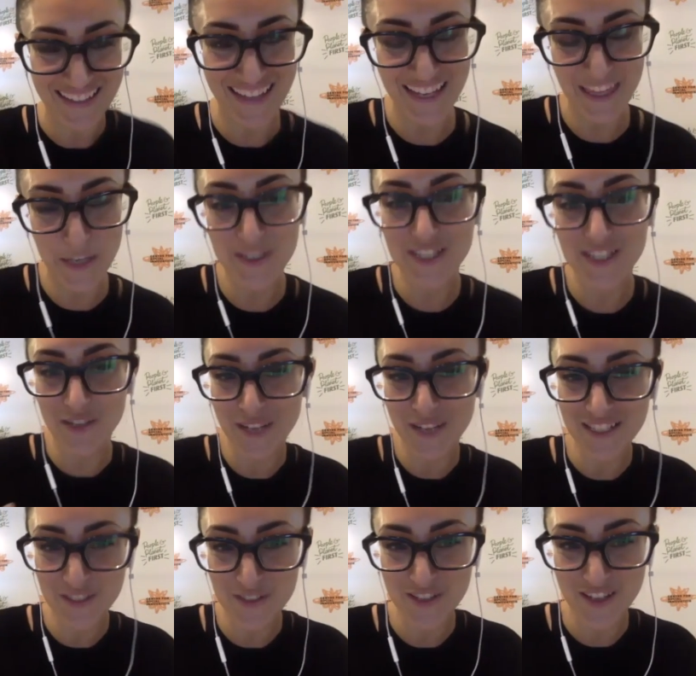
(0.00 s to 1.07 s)
Like they were so
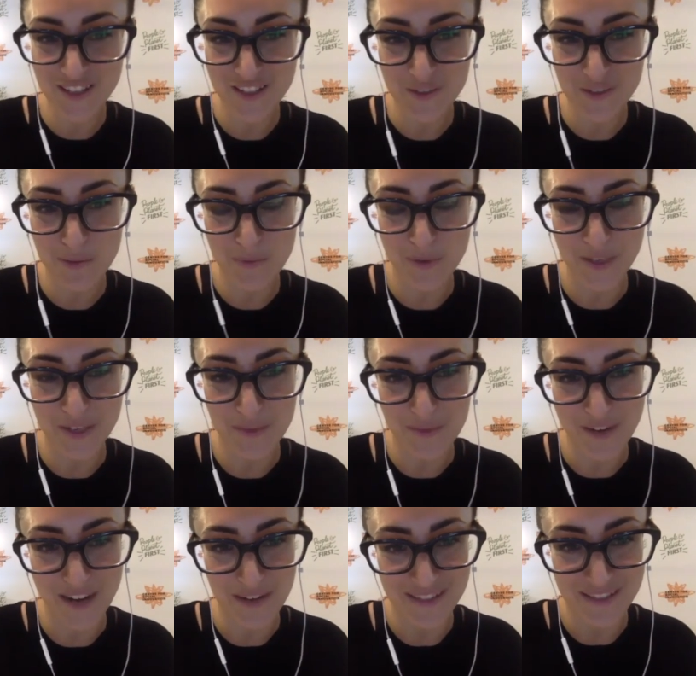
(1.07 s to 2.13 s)
nice to each other to a point
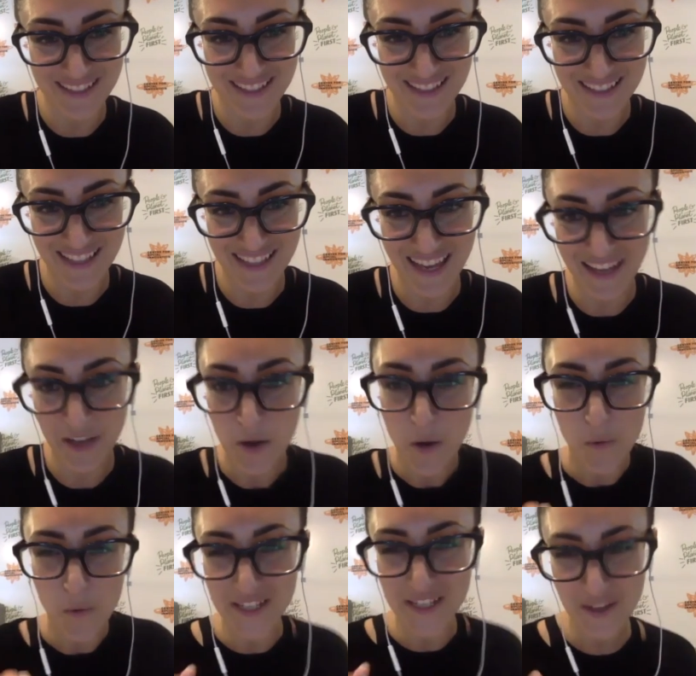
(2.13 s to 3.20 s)
where I was just like,
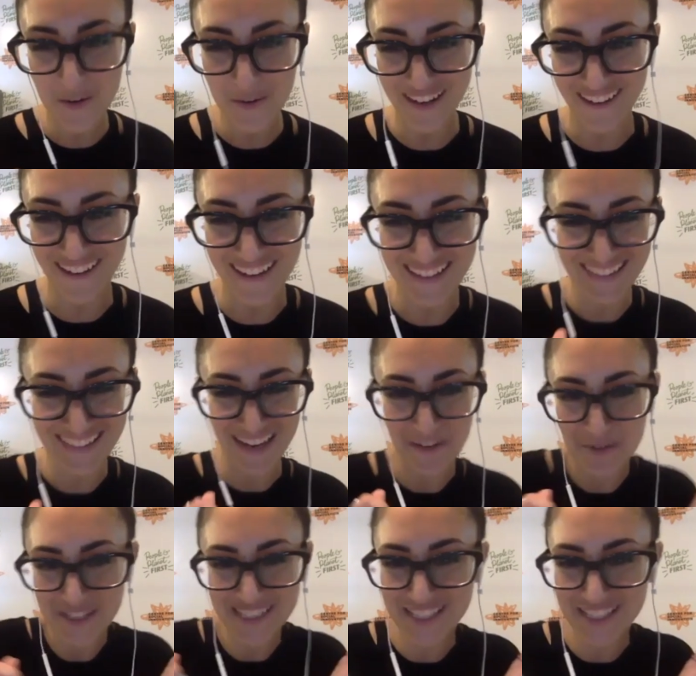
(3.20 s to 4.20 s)
what's going on? Like, what's the